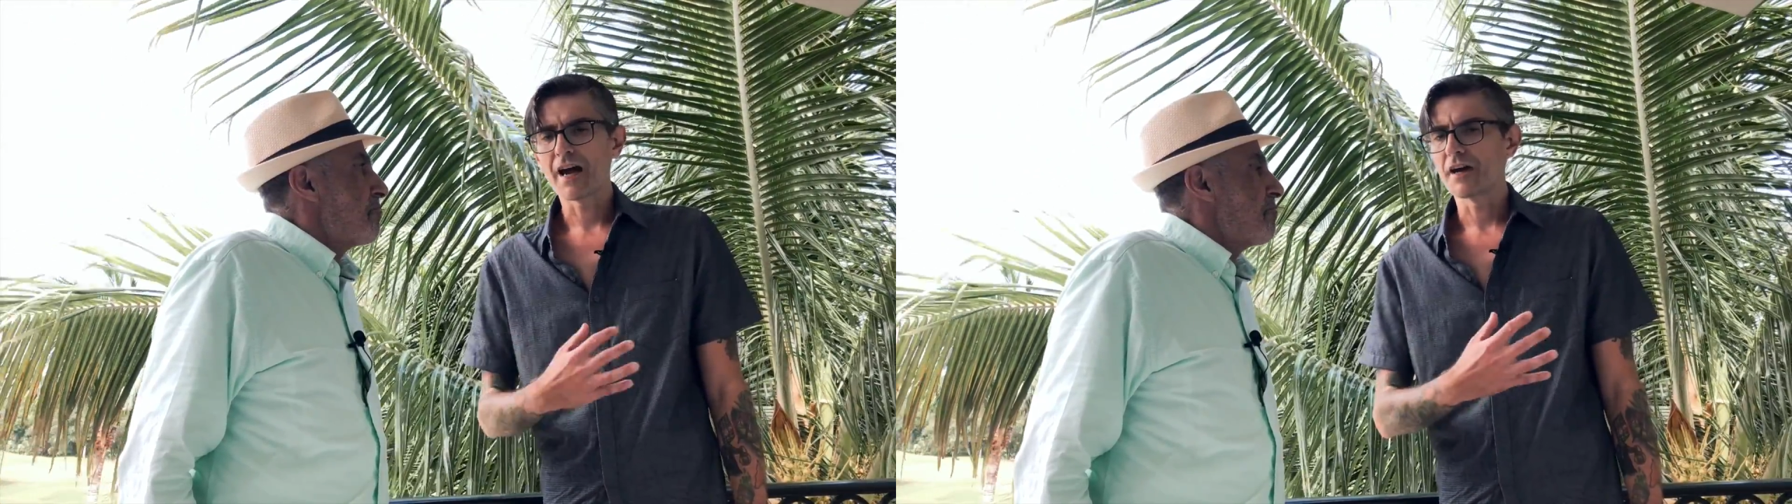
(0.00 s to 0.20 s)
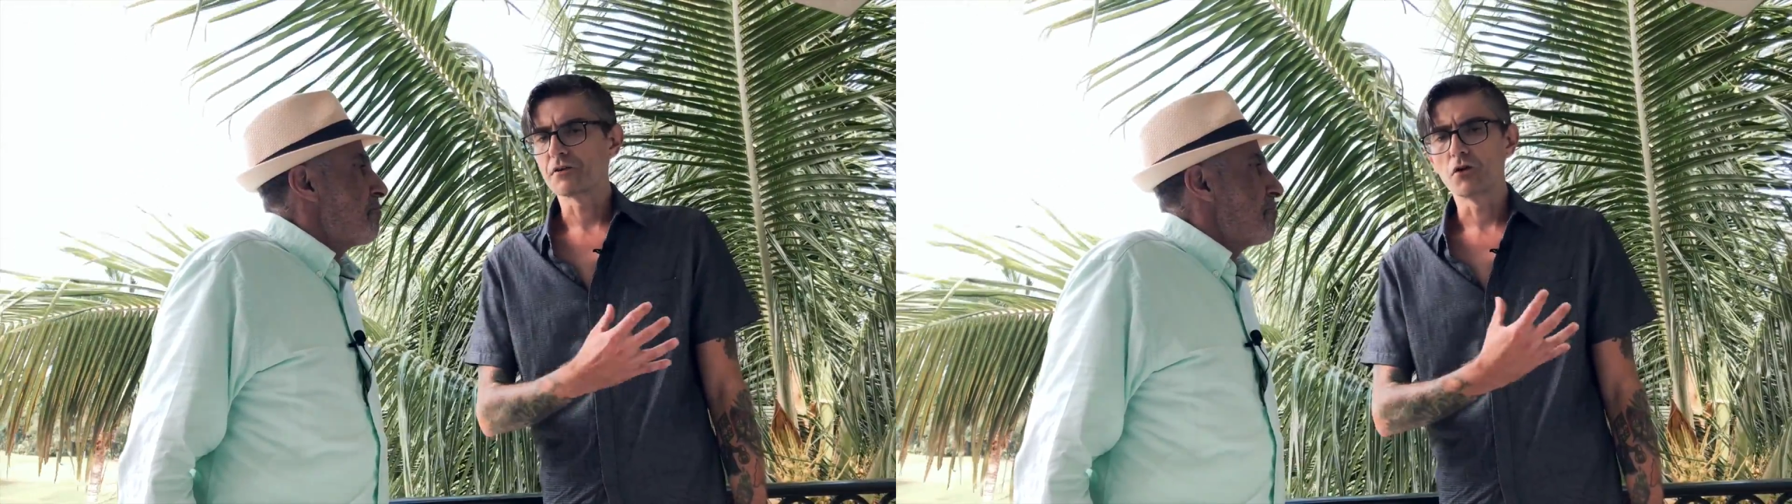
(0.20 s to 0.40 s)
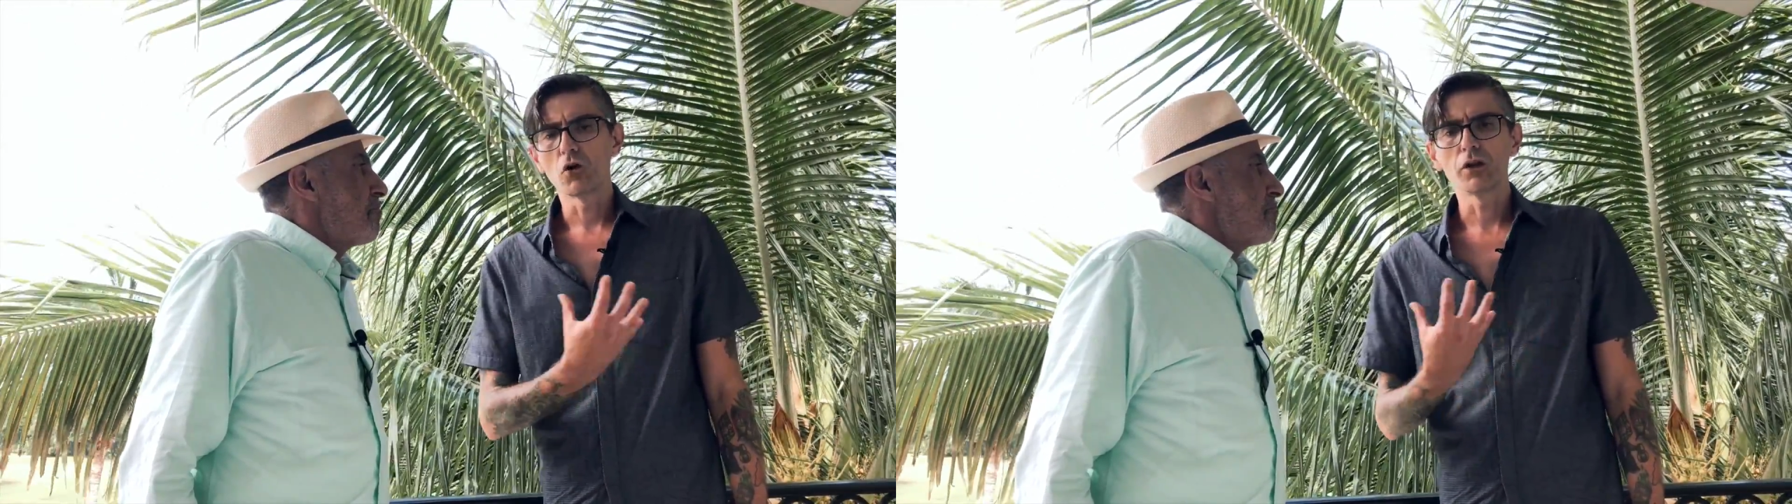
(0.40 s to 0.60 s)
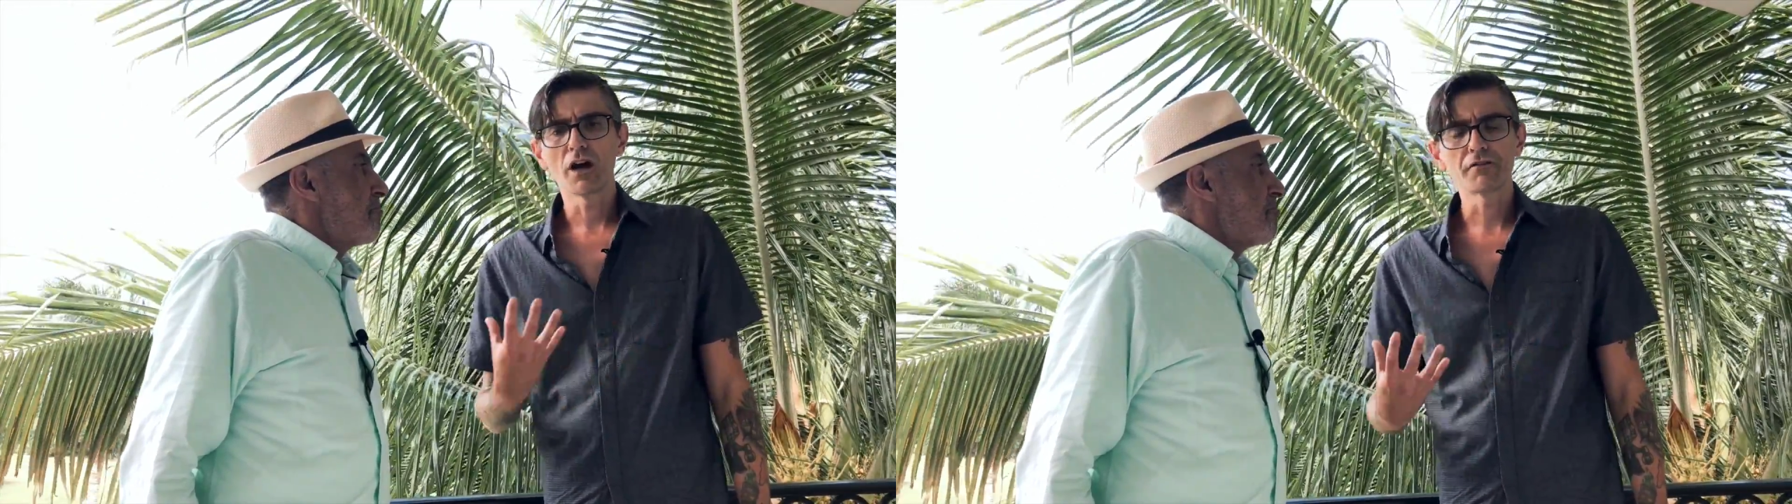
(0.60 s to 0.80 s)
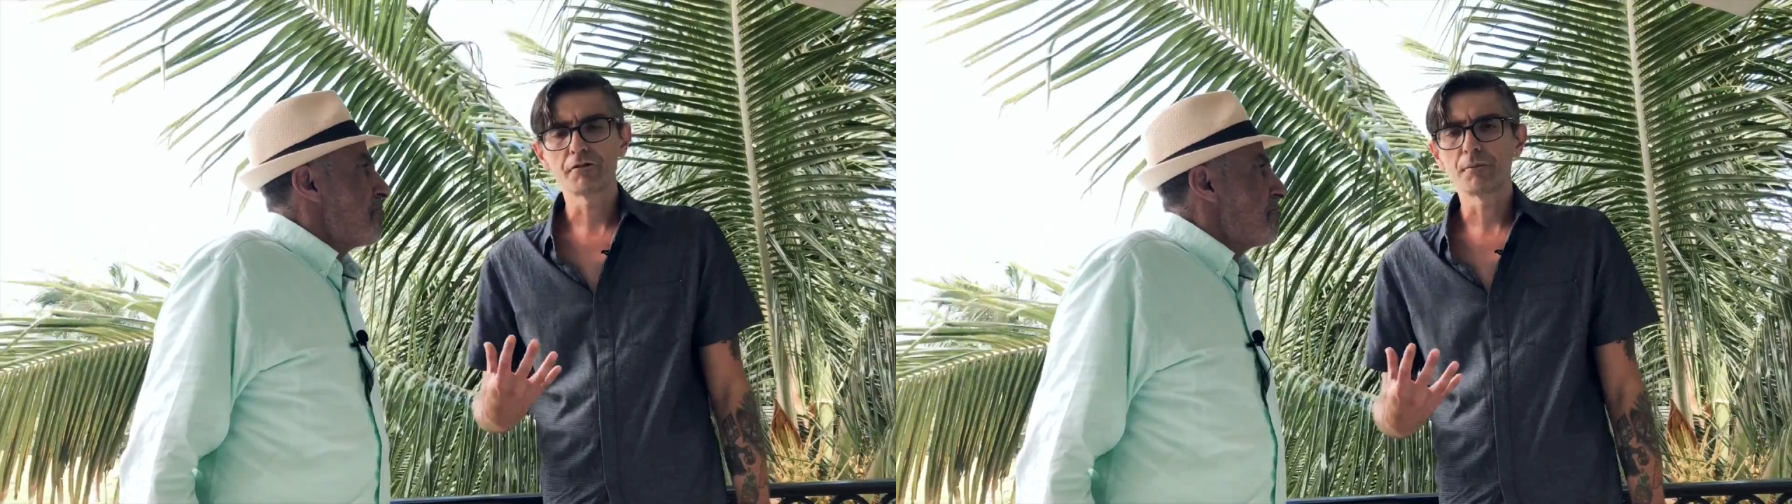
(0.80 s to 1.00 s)
I had no
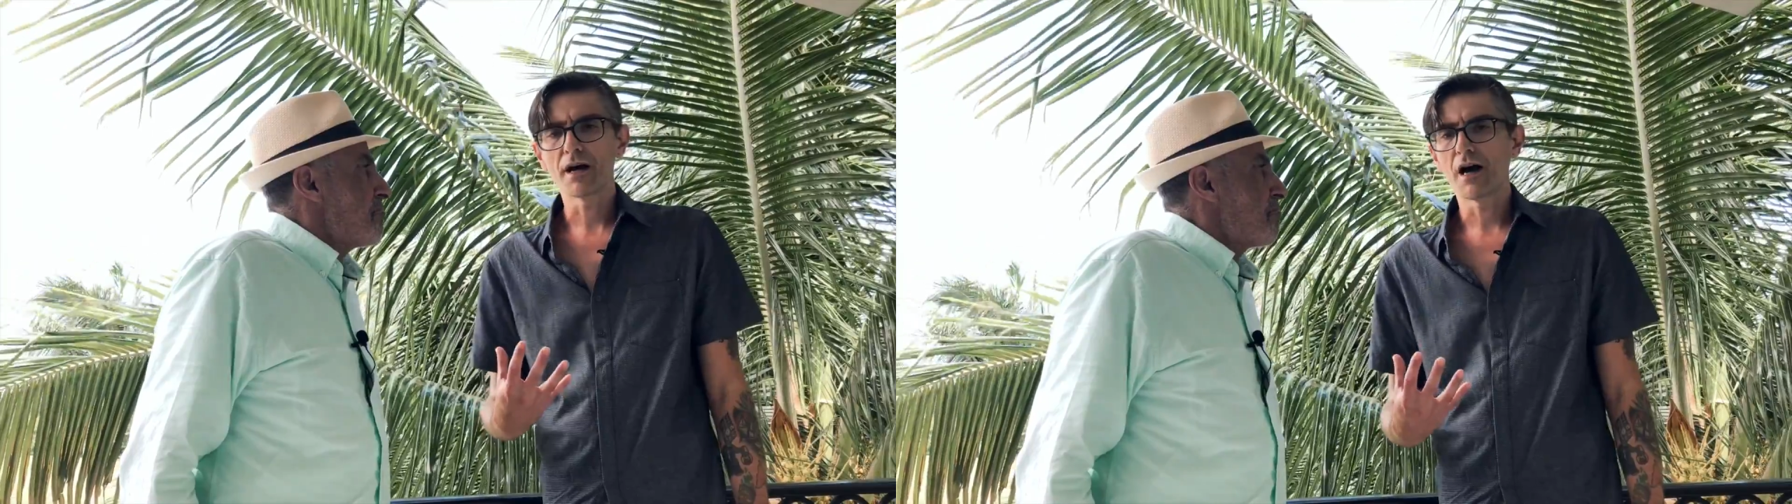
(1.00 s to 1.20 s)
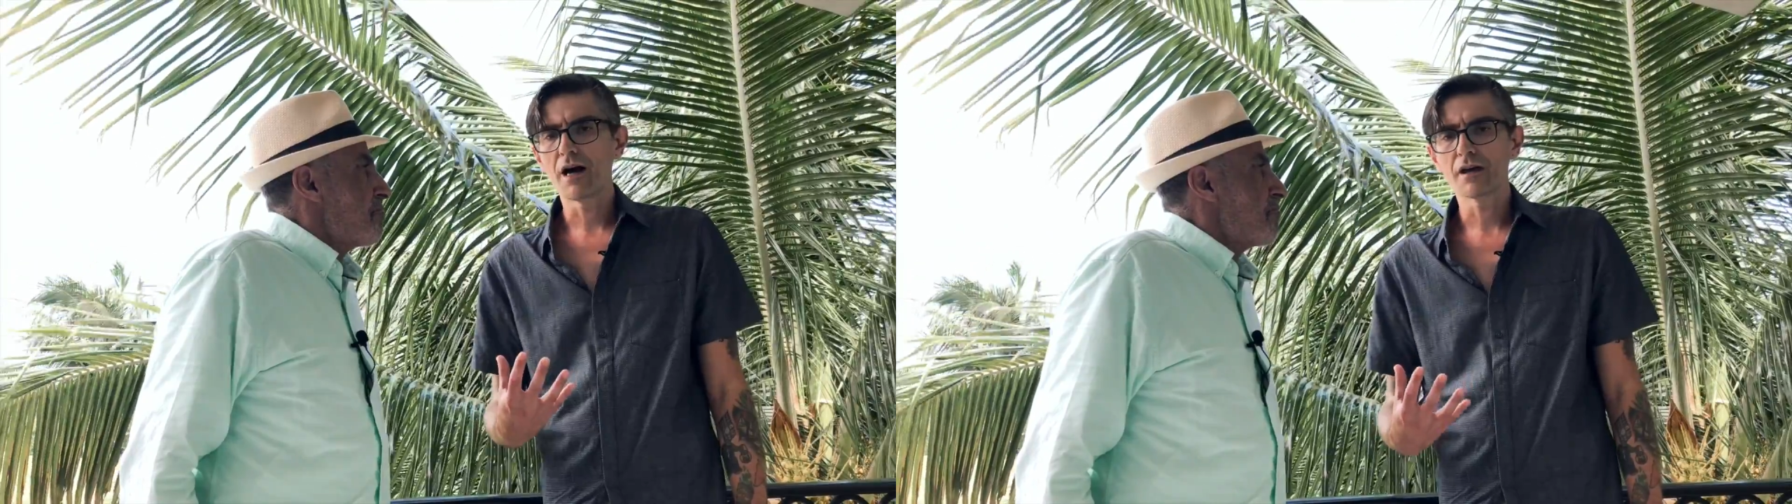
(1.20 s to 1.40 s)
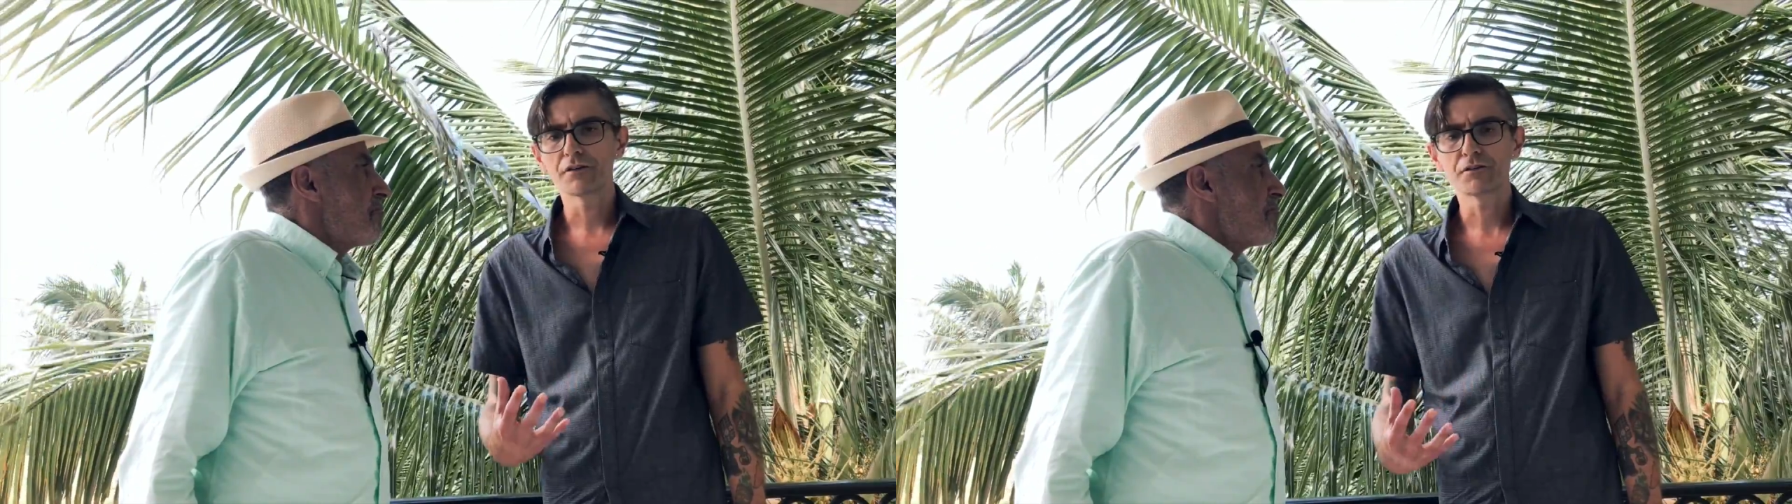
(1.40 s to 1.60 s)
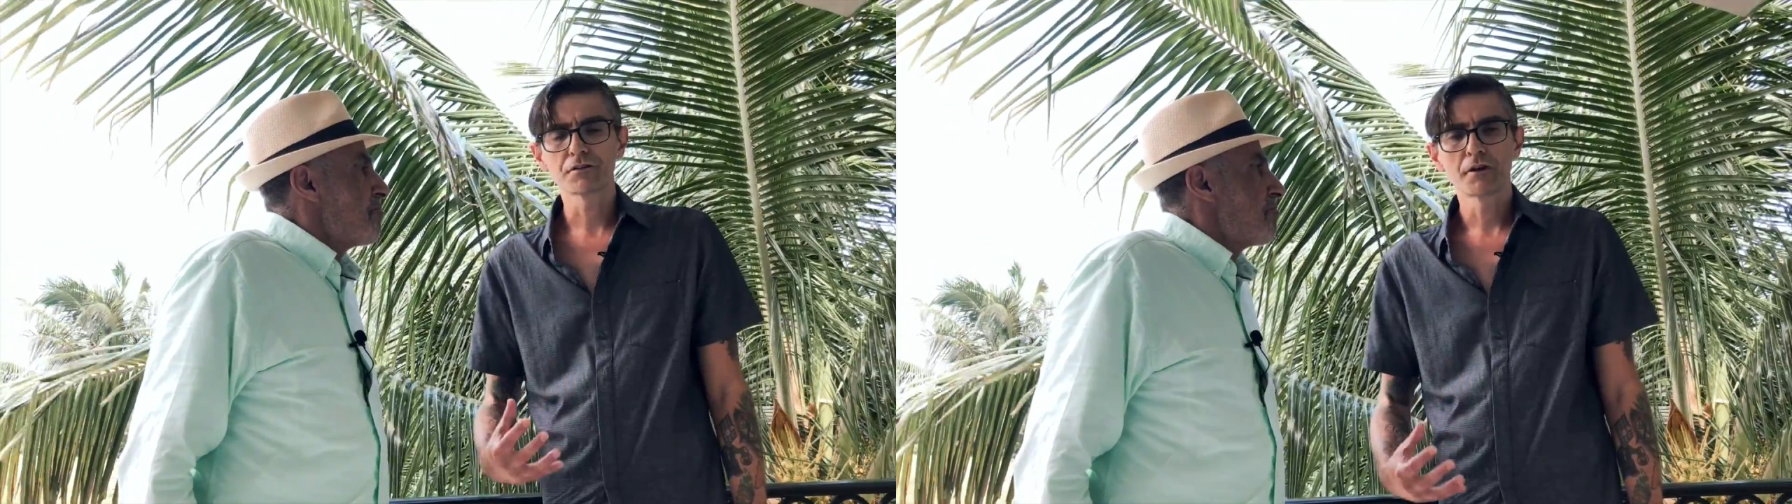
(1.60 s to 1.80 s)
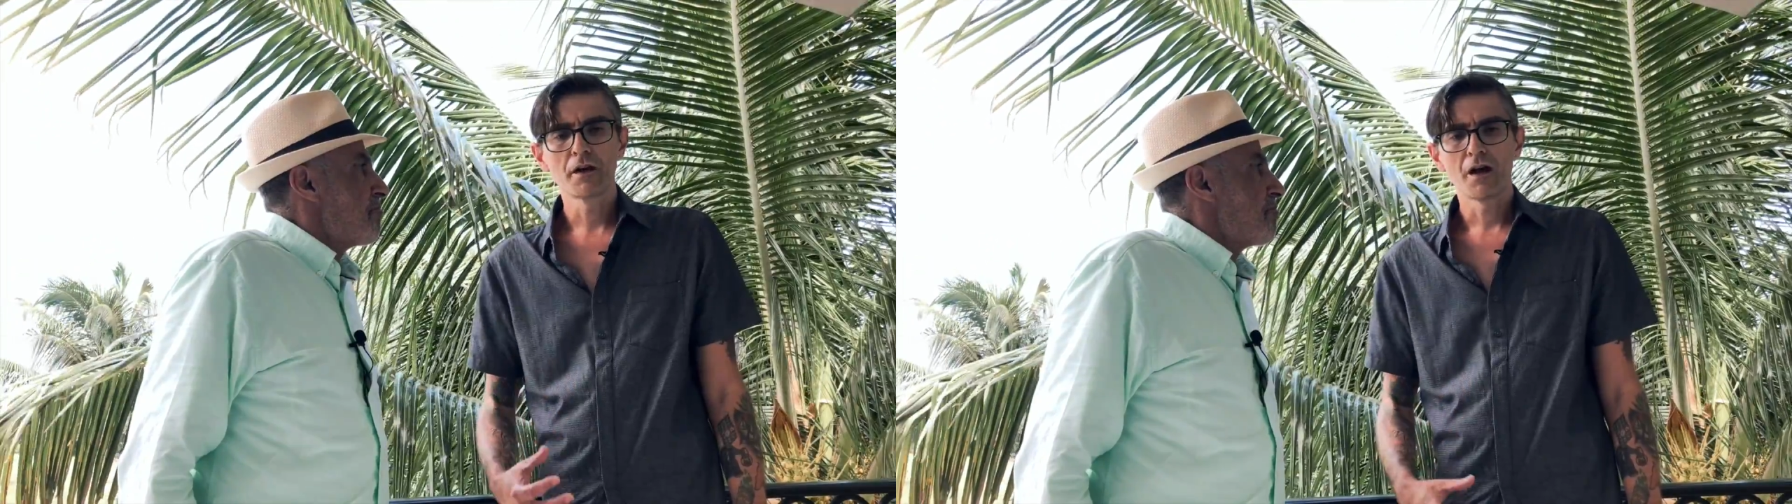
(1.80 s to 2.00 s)
life in my eyes.